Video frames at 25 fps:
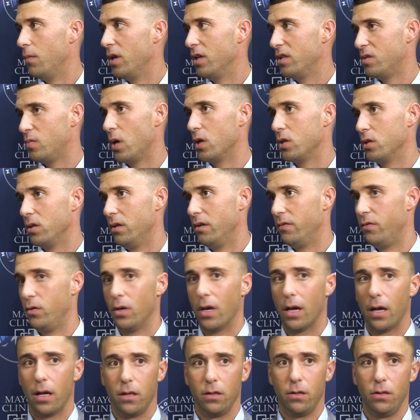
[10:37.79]
especially if you
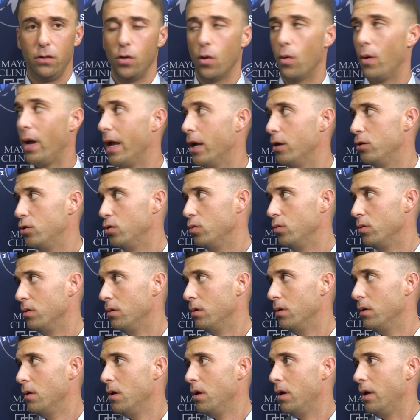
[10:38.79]
got, you know, Andrew
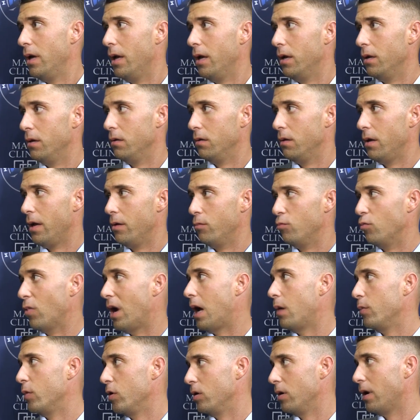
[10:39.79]
and
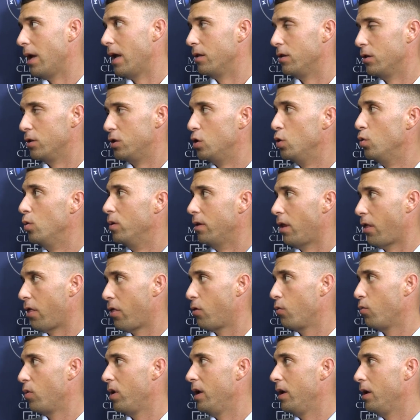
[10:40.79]
Robert at the two and the
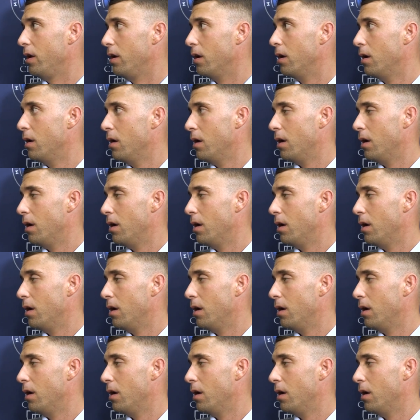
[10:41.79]
three